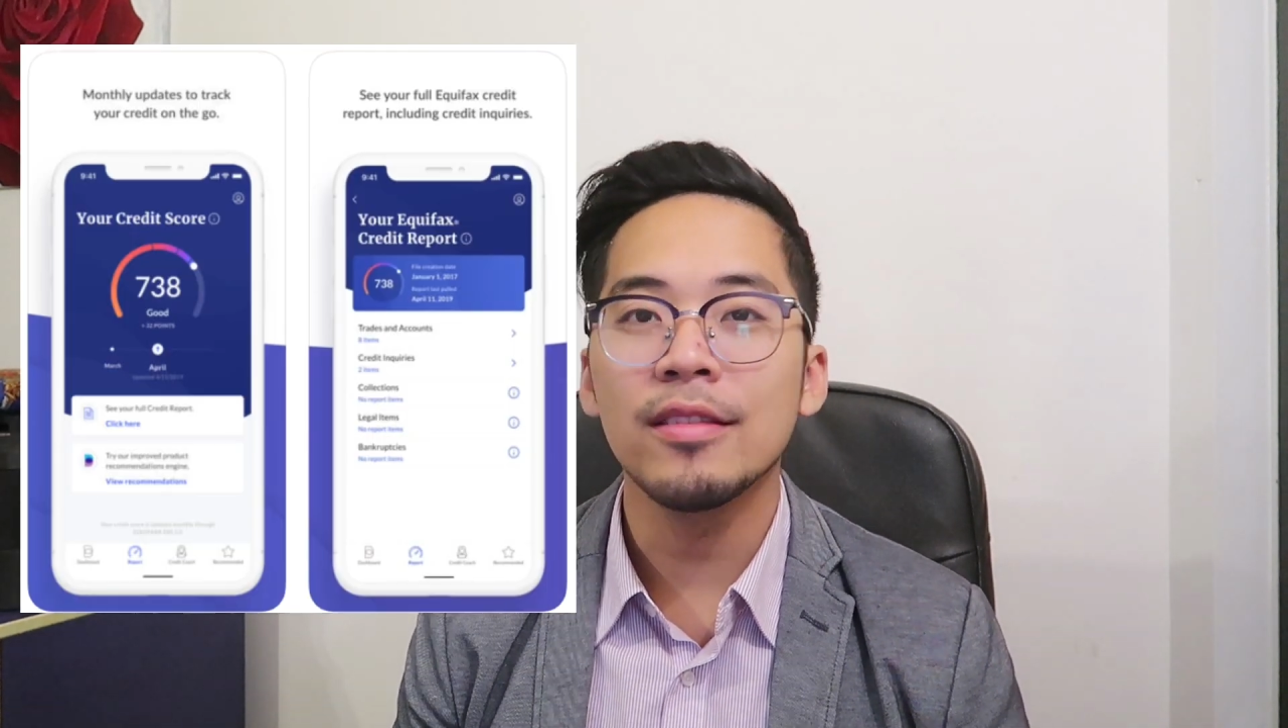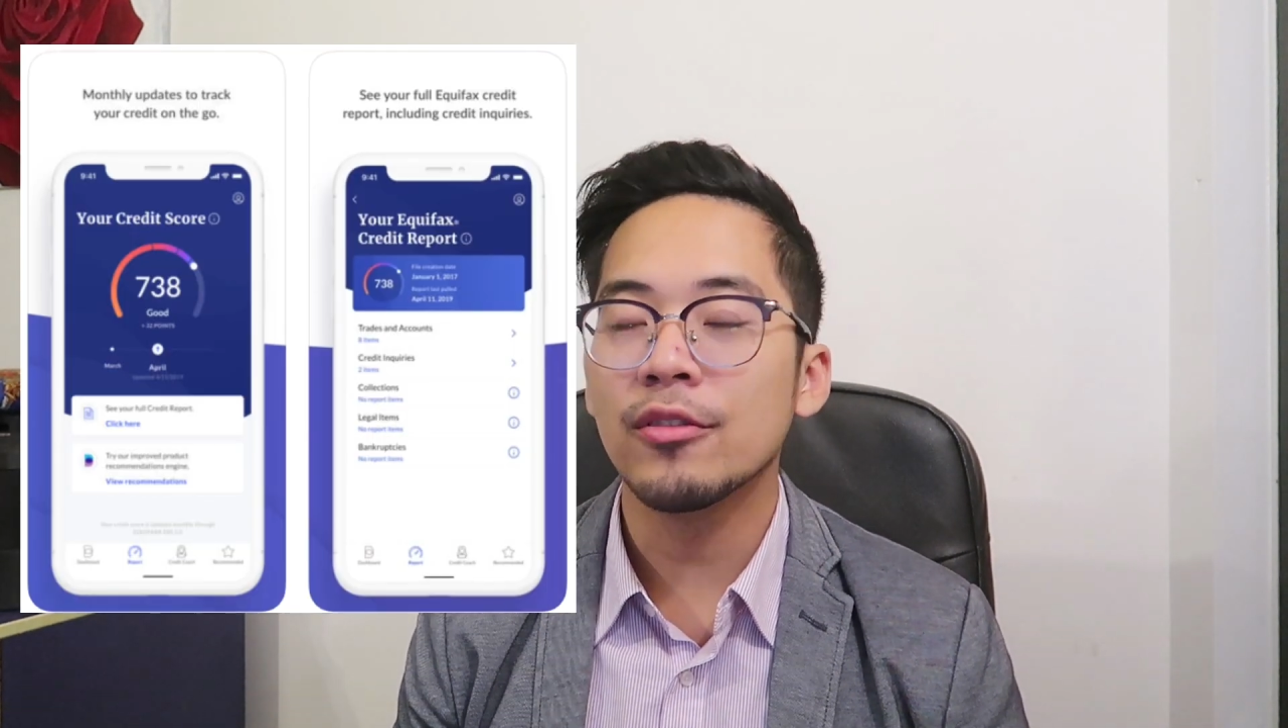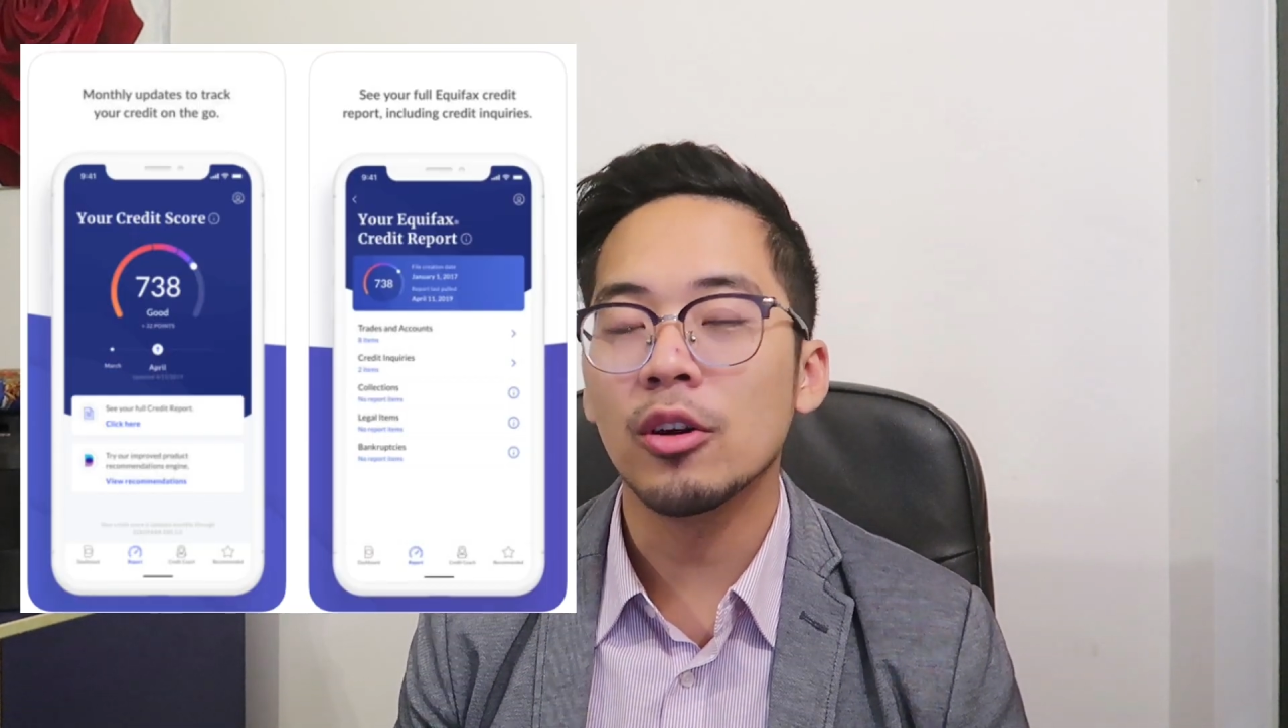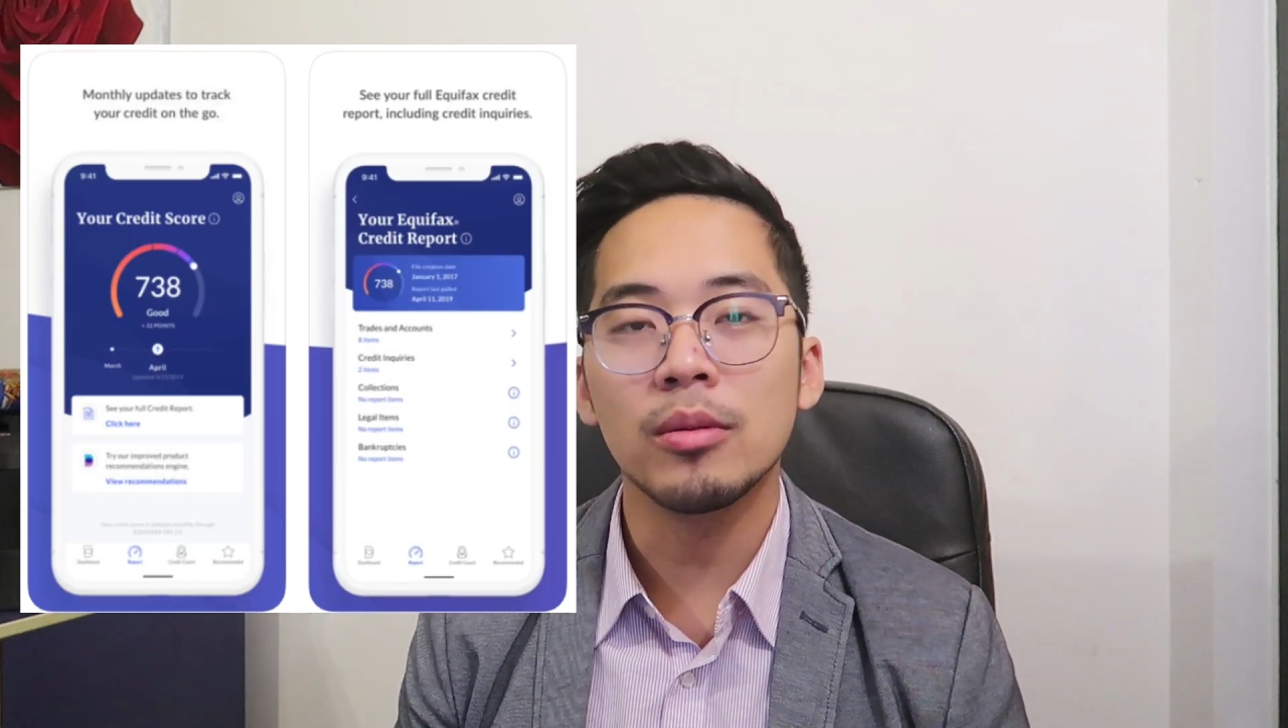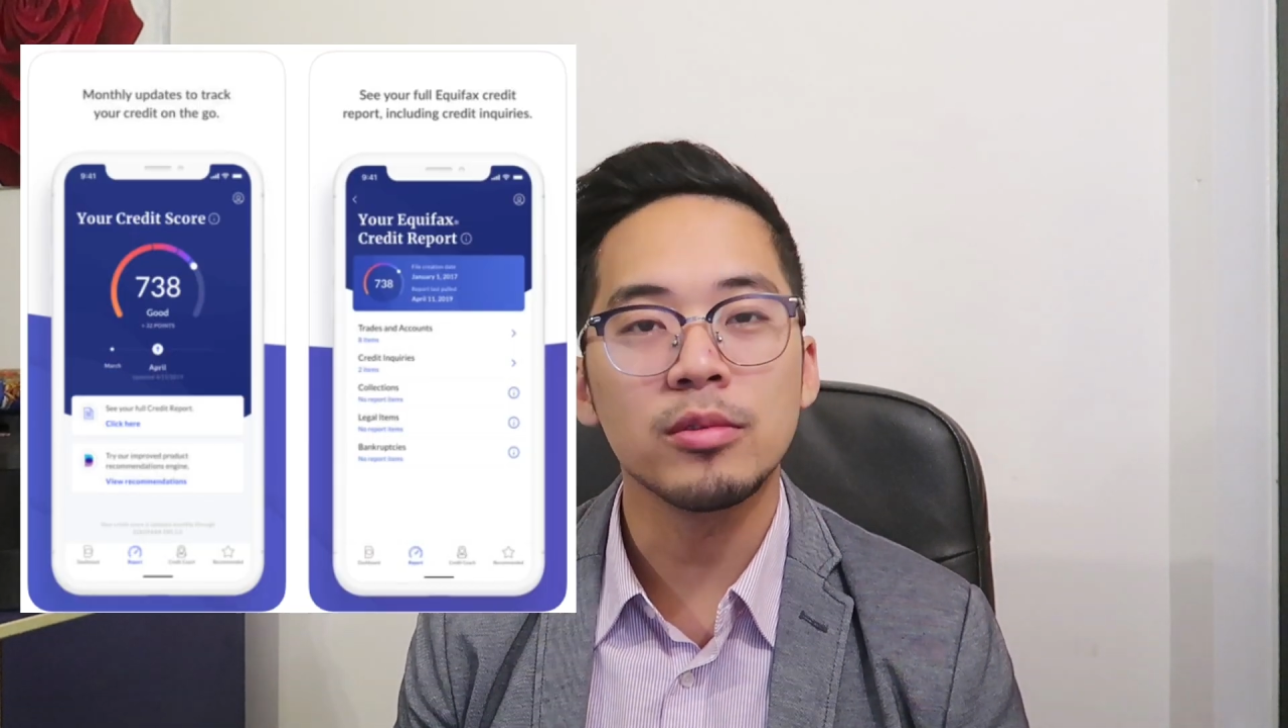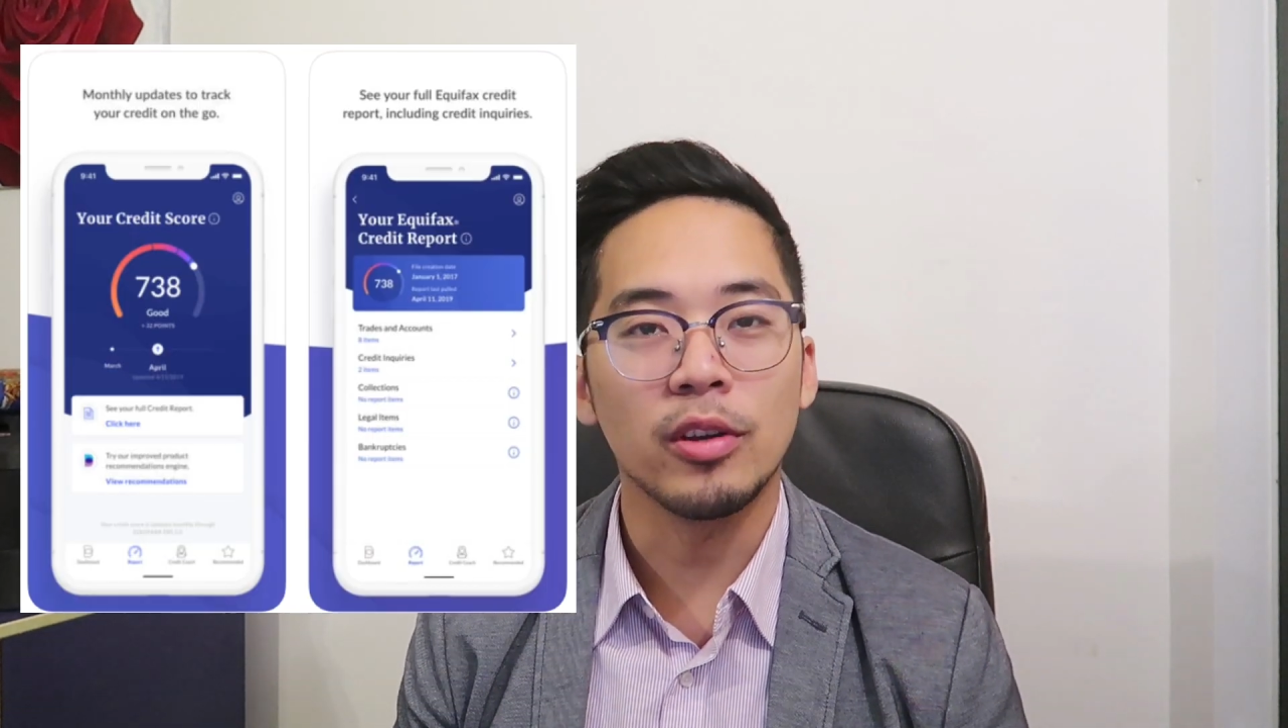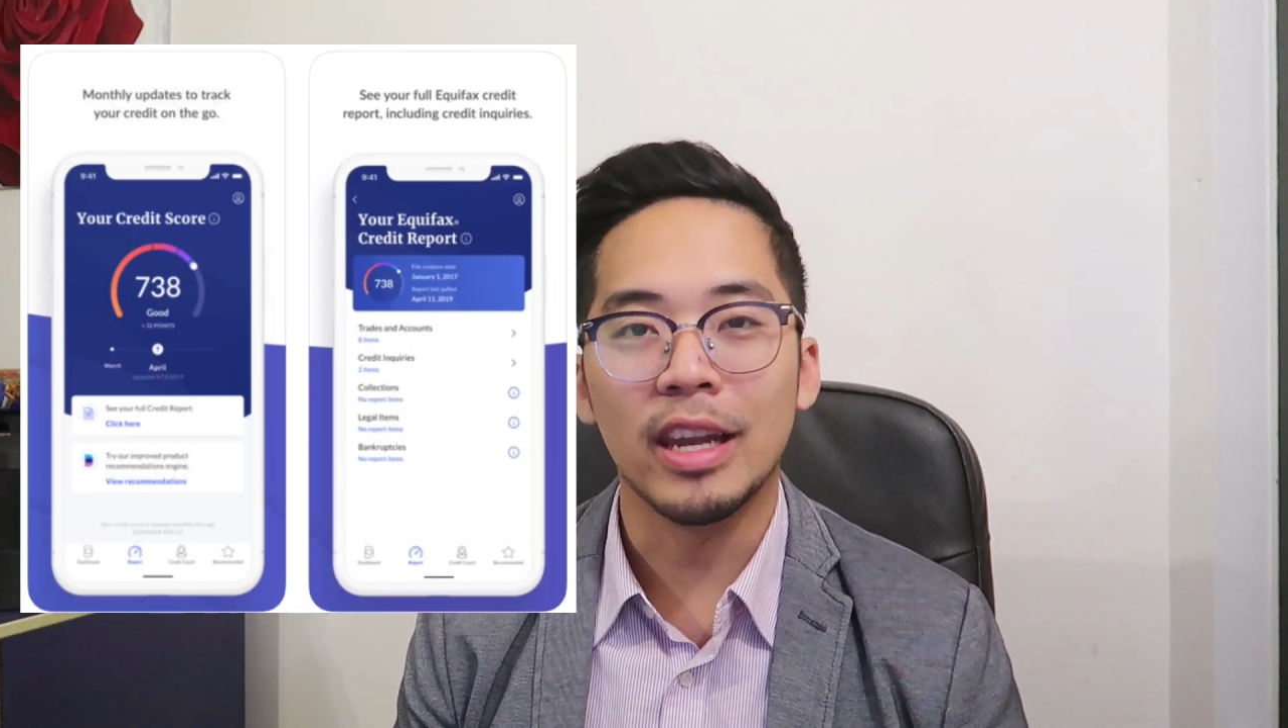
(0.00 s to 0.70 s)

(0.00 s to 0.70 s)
forms or